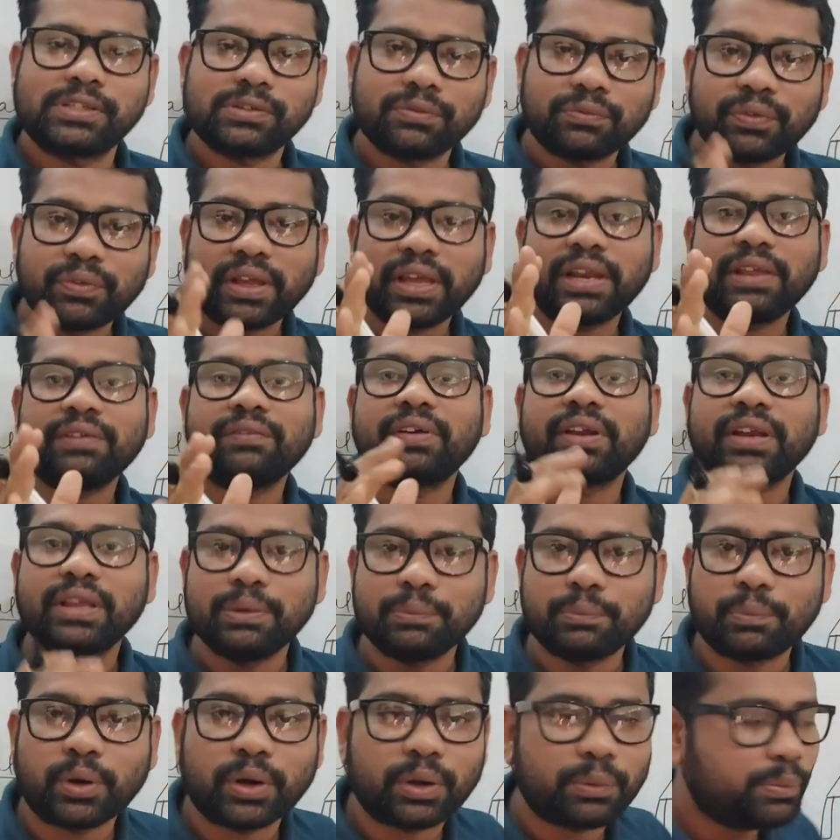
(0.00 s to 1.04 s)
It's very, very
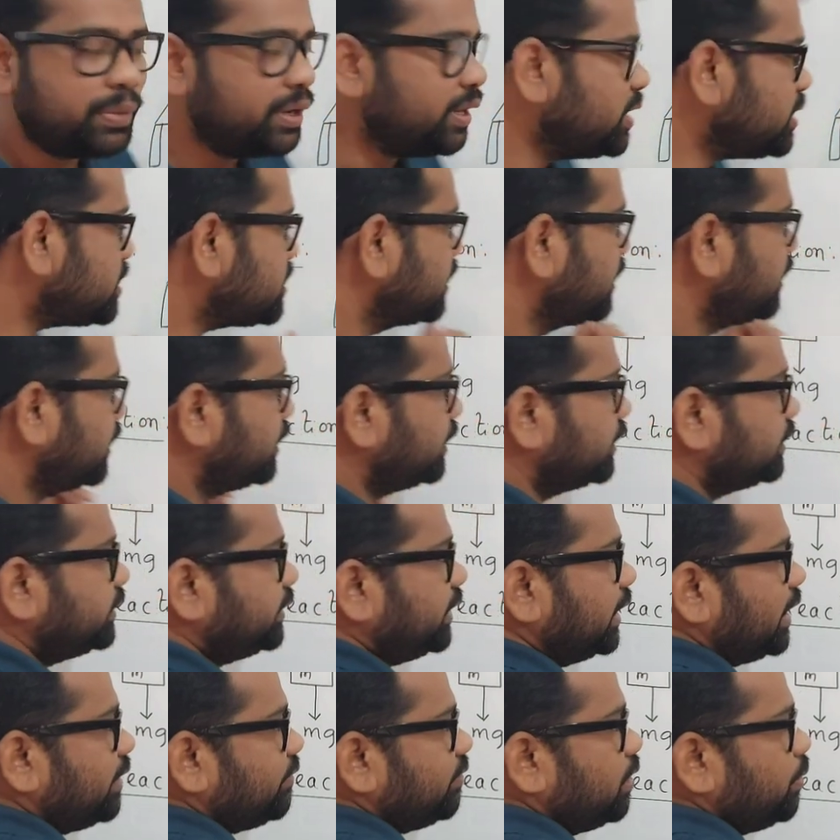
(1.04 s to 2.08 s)
important. Means
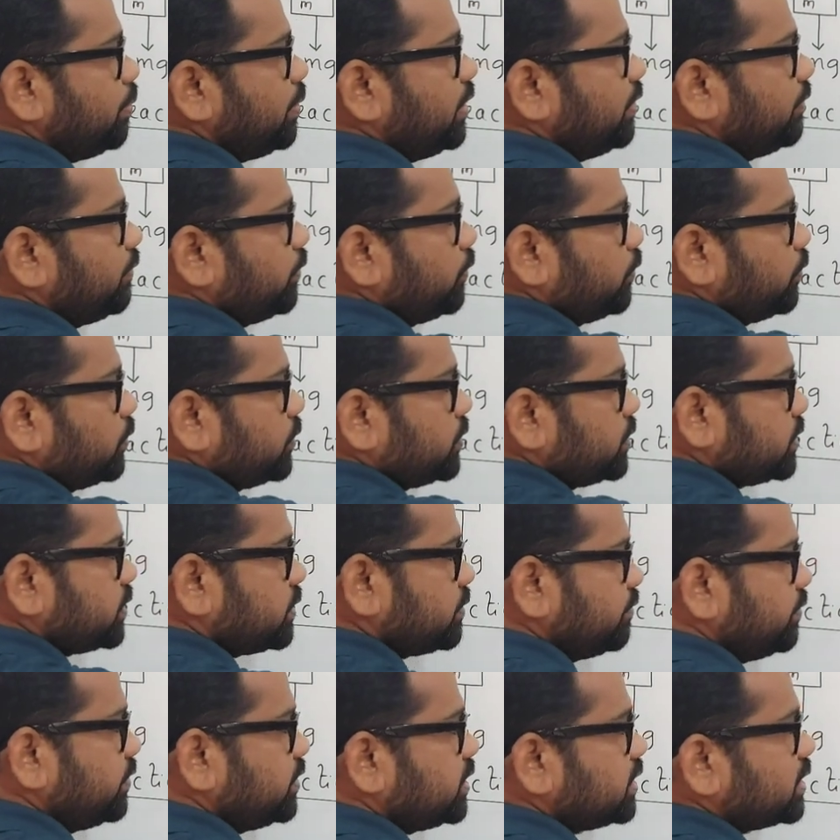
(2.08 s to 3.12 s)
there will be a
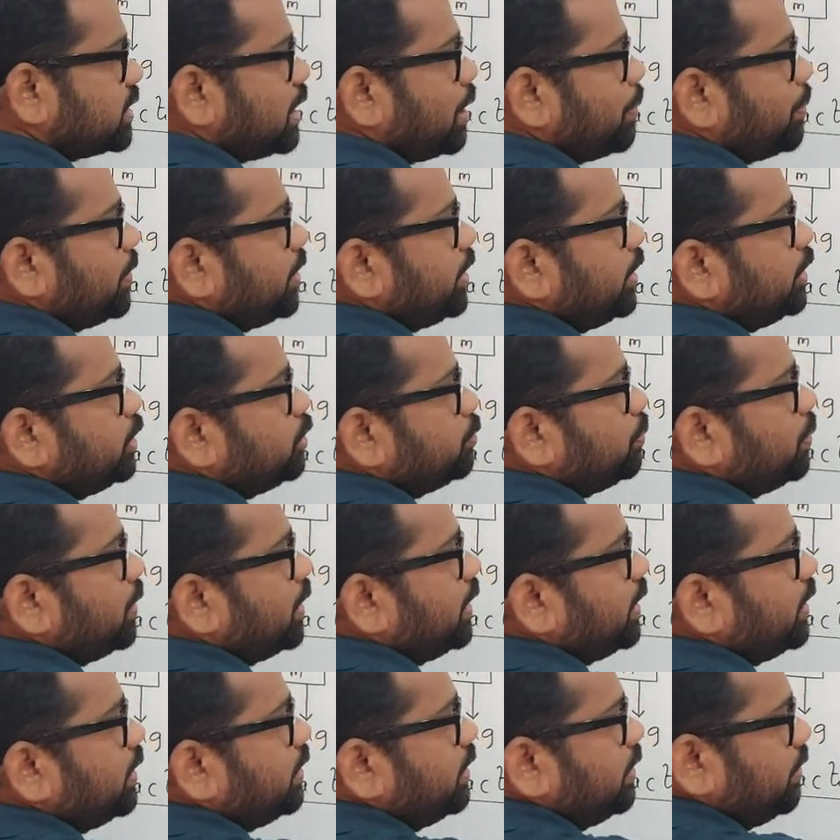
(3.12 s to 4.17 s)
force which is coming into
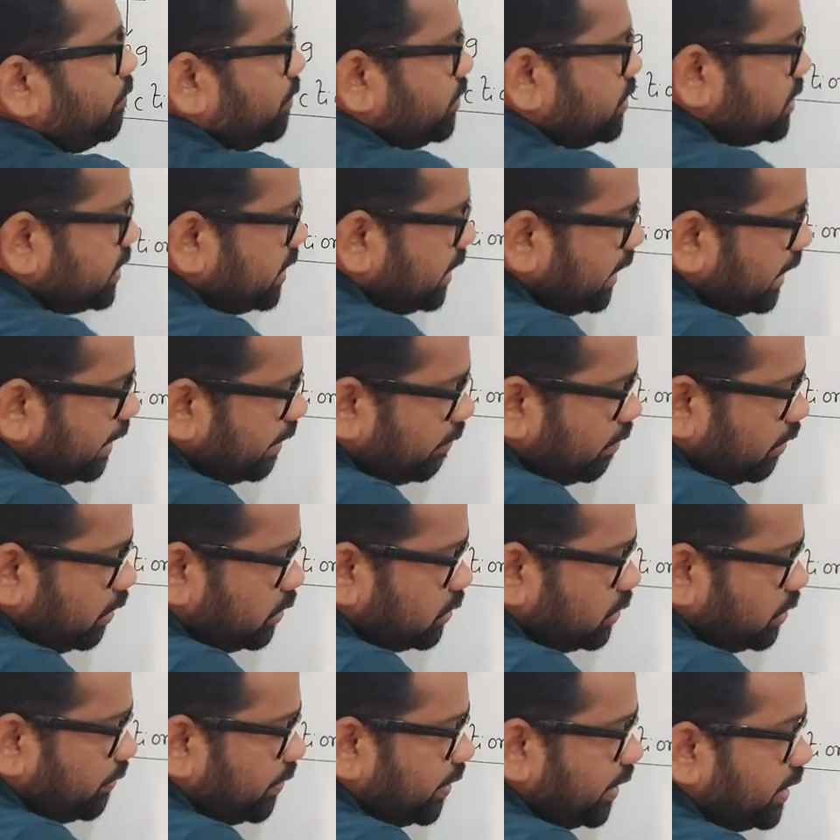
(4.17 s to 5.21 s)
play, which is equal
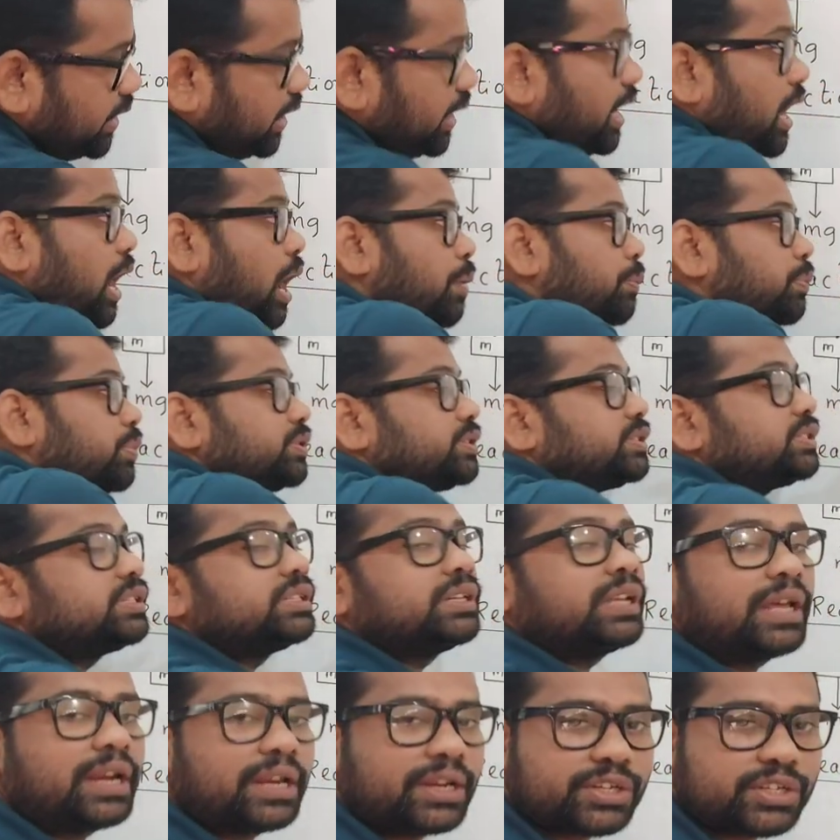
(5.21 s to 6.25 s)
to the weight and opposite
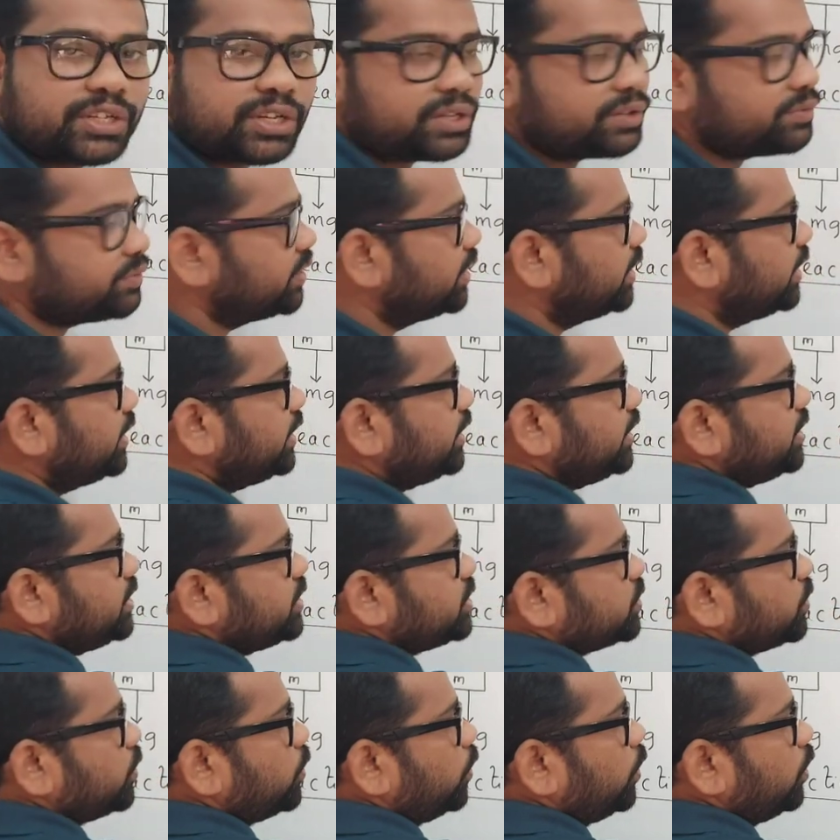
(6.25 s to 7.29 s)
in direction,
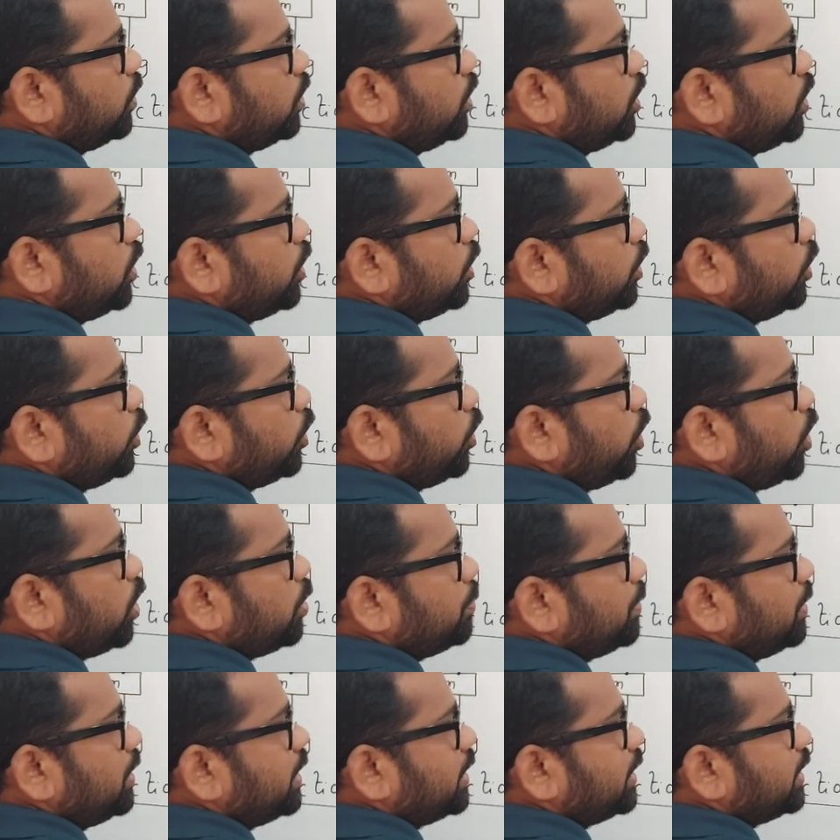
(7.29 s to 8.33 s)
is called
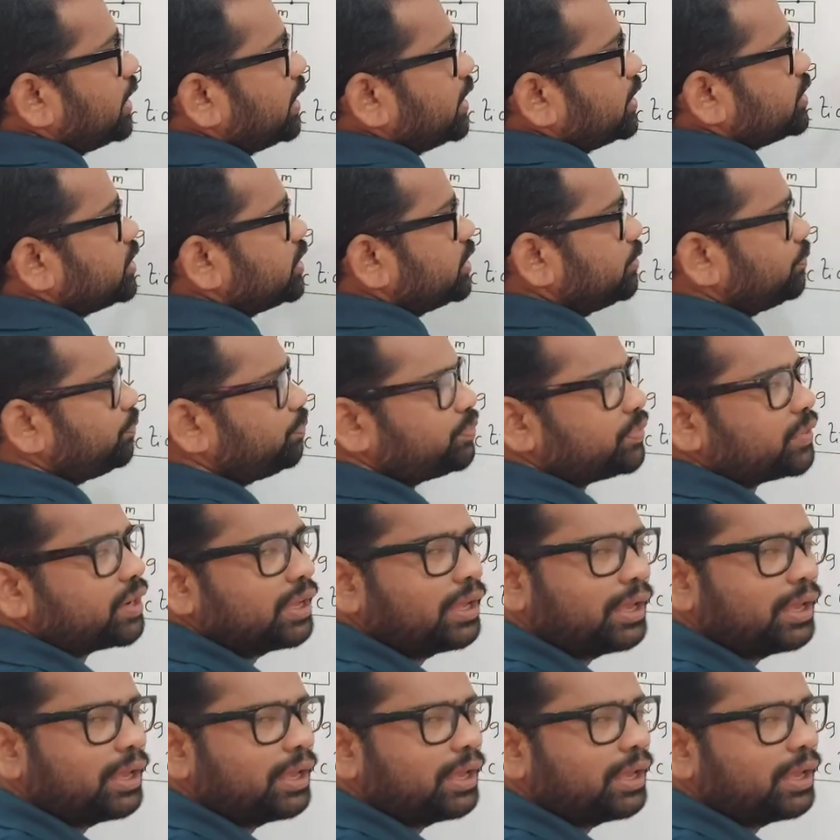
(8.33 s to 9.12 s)
normal reaction.